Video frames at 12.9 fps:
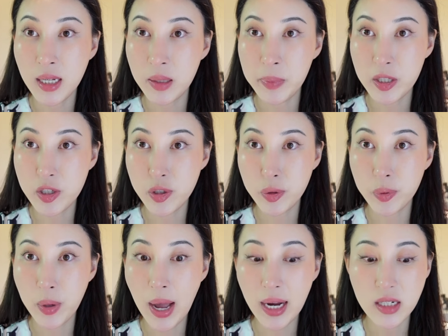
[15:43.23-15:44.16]
need me
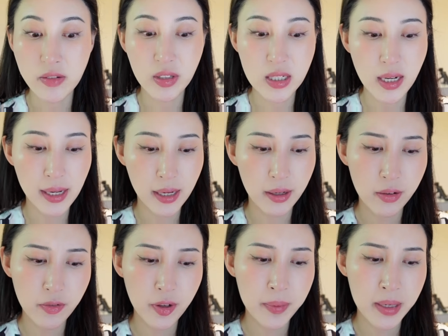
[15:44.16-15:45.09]
to actively take care
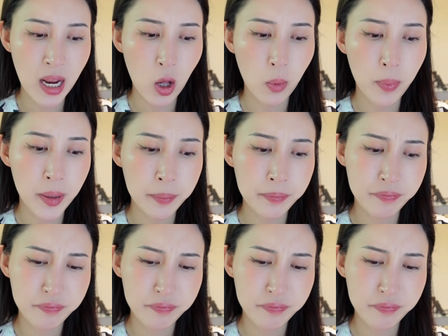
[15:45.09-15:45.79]
of him and help him,